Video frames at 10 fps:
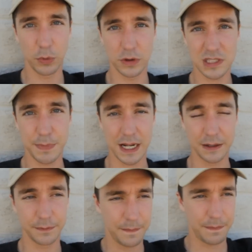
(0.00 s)
the board
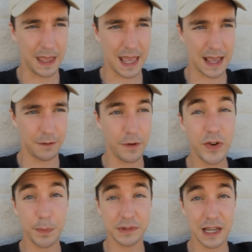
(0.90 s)
spinning. And
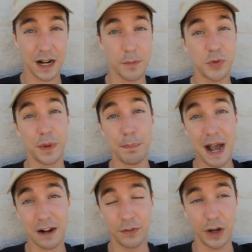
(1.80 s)
50% comes from the
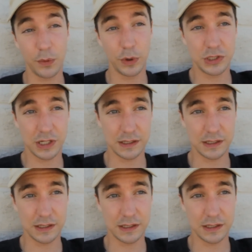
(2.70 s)
back foot, which